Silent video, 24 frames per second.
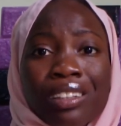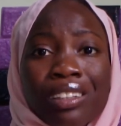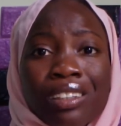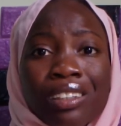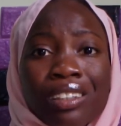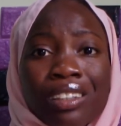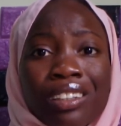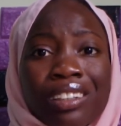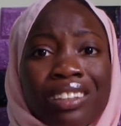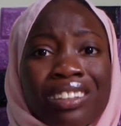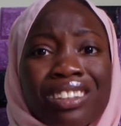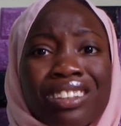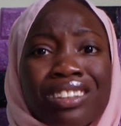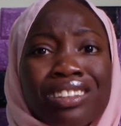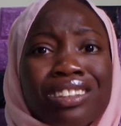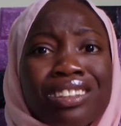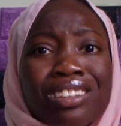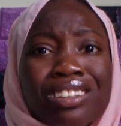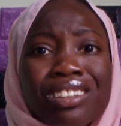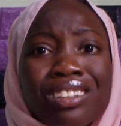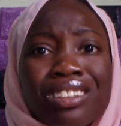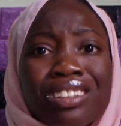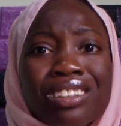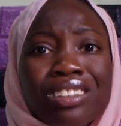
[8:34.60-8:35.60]

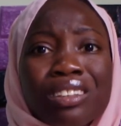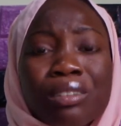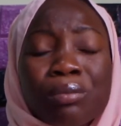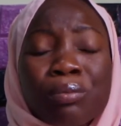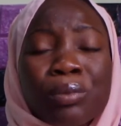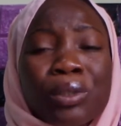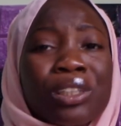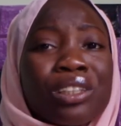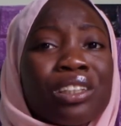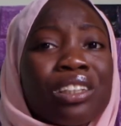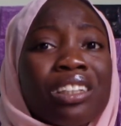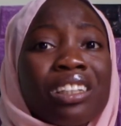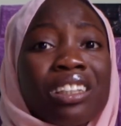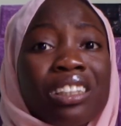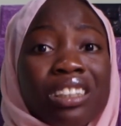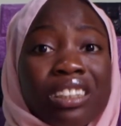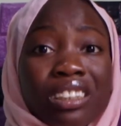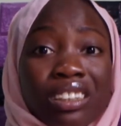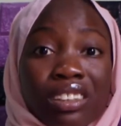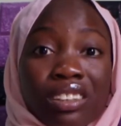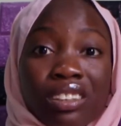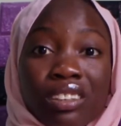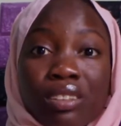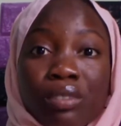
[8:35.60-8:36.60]
And but the thing
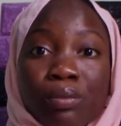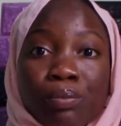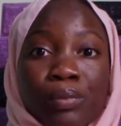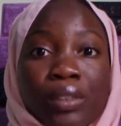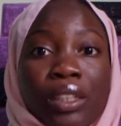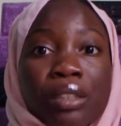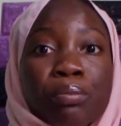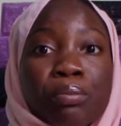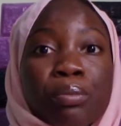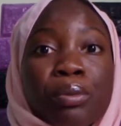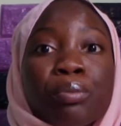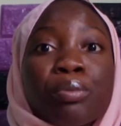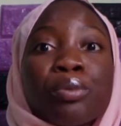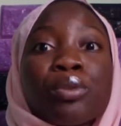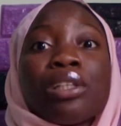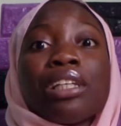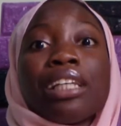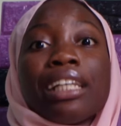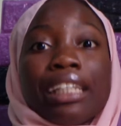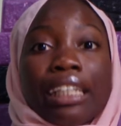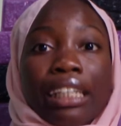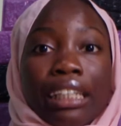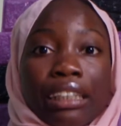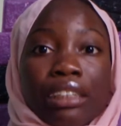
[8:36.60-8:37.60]
is, people
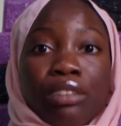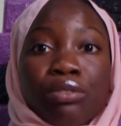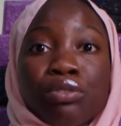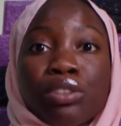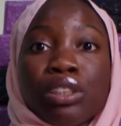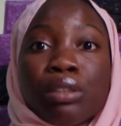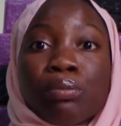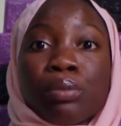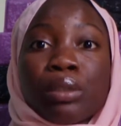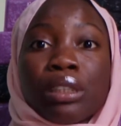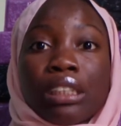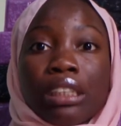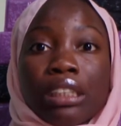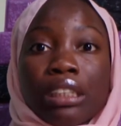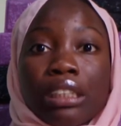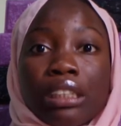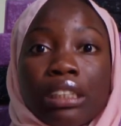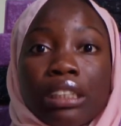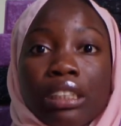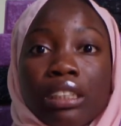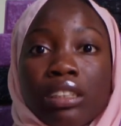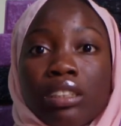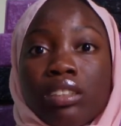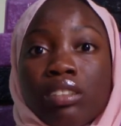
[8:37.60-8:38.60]
learn at different paces,
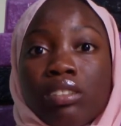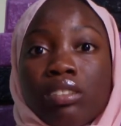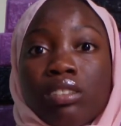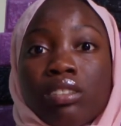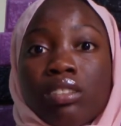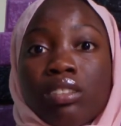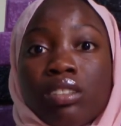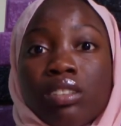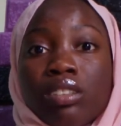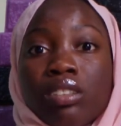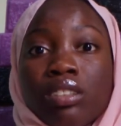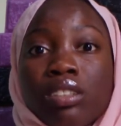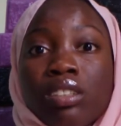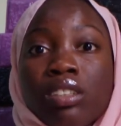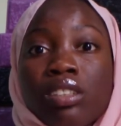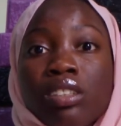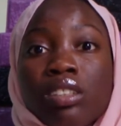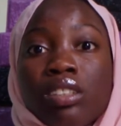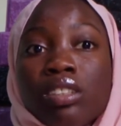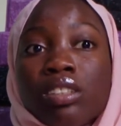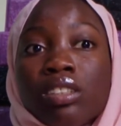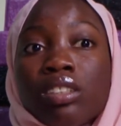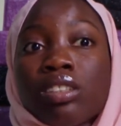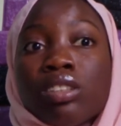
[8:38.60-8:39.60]
and
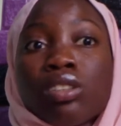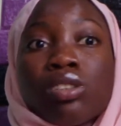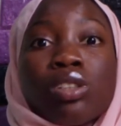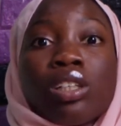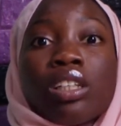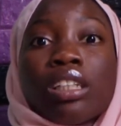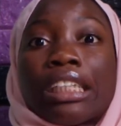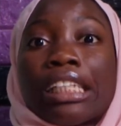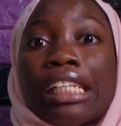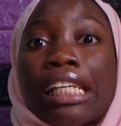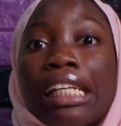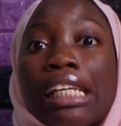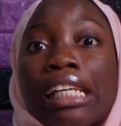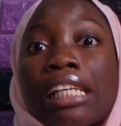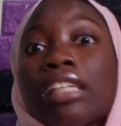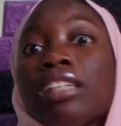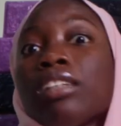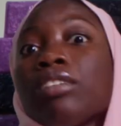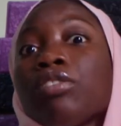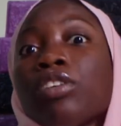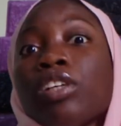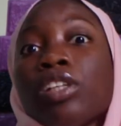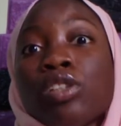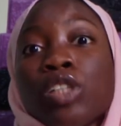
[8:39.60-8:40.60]
this is not actually an
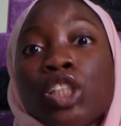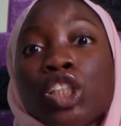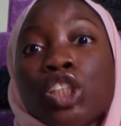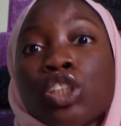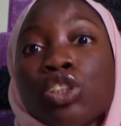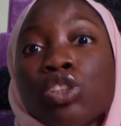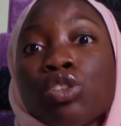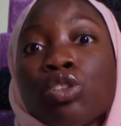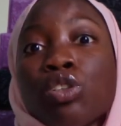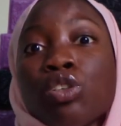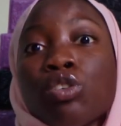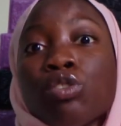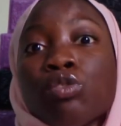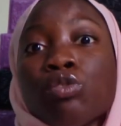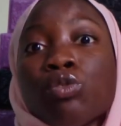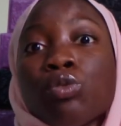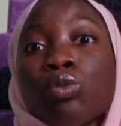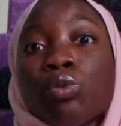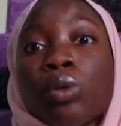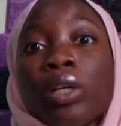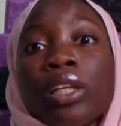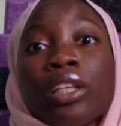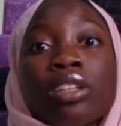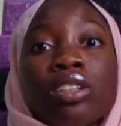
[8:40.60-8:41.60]
evaluation
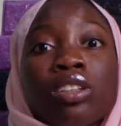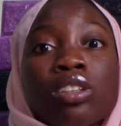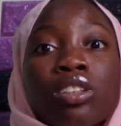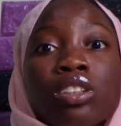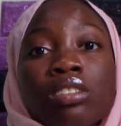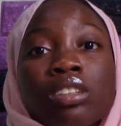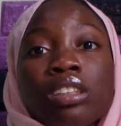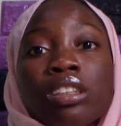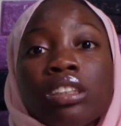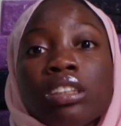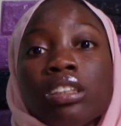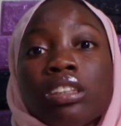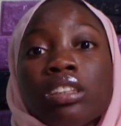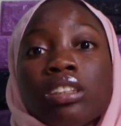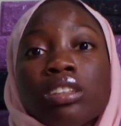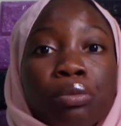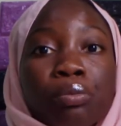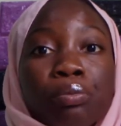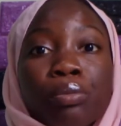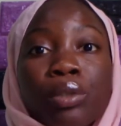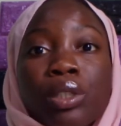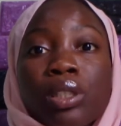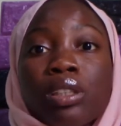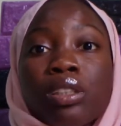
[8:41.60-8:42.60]
of whether this is
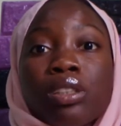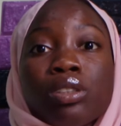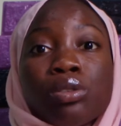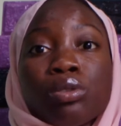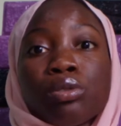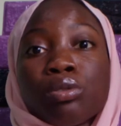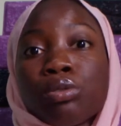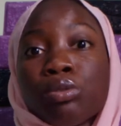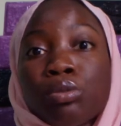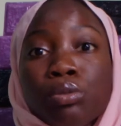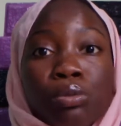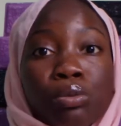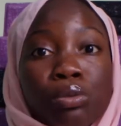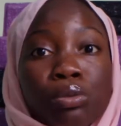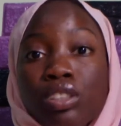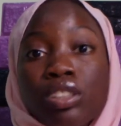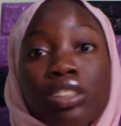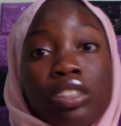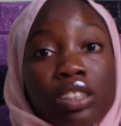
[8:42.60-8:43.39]
bad or good.